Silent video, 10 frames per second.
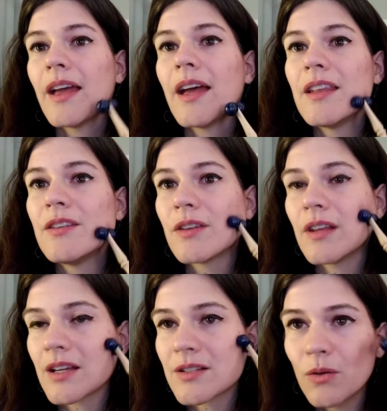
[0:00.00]
and you
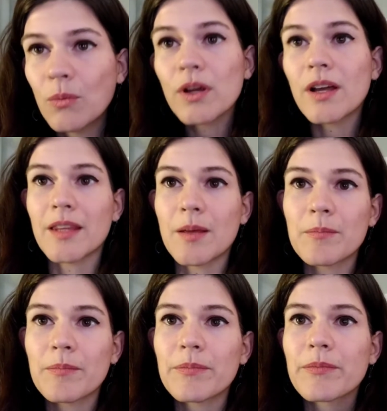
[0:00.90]
can actually work on
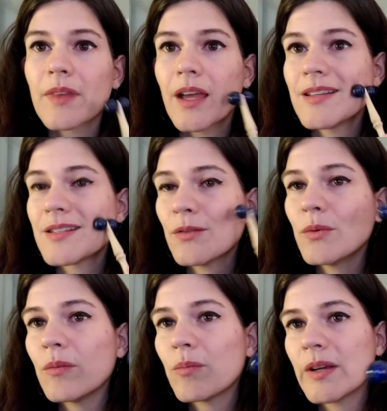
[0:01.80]
them. I still
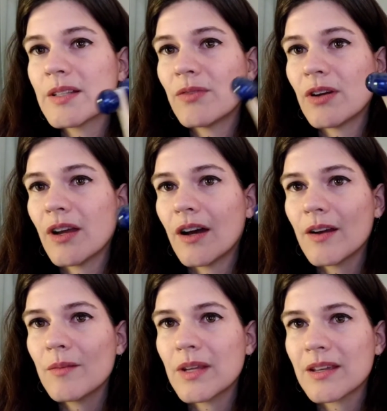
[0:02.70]
wouldn't press very
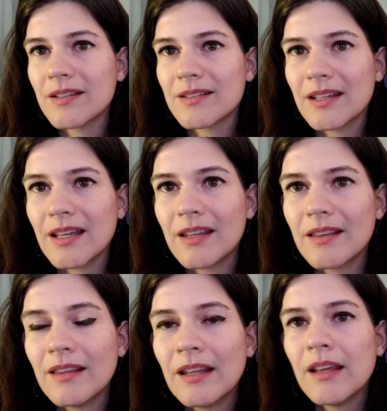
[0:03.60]
hard because,
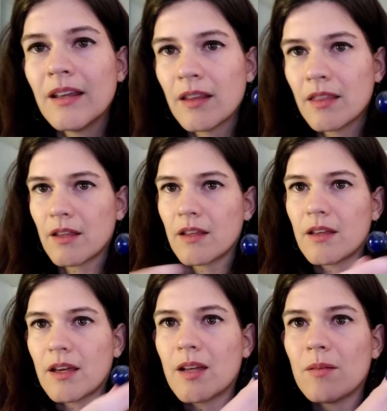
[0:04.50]
again,
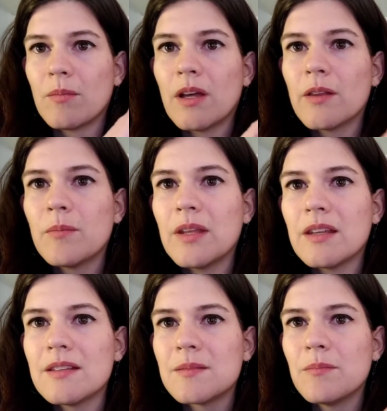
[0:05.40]
the
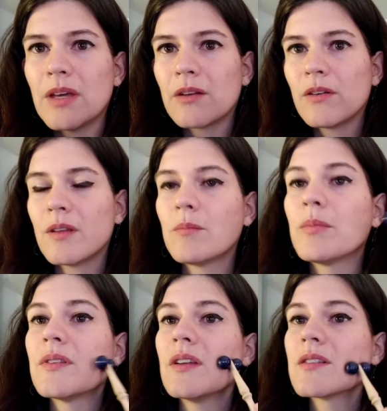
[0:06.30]
element is metal and
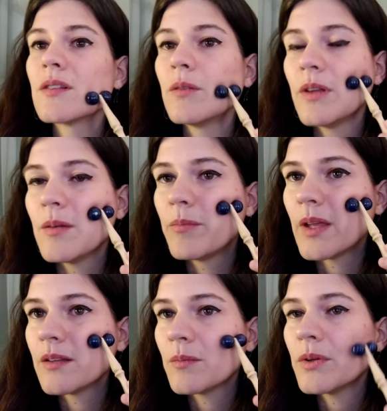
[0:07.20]
potentially
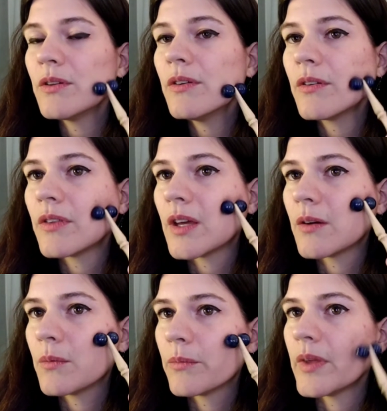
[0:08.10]
bendable
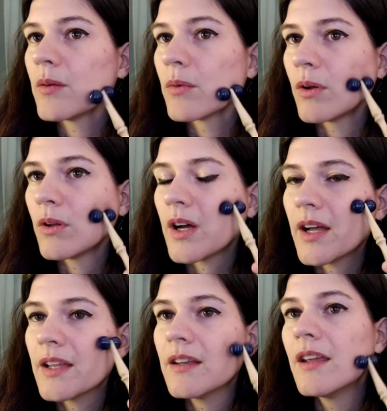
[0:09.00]
that they roll
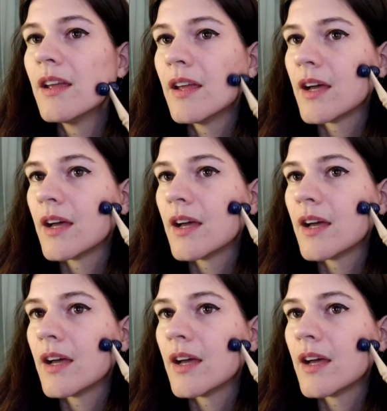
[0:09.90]
on.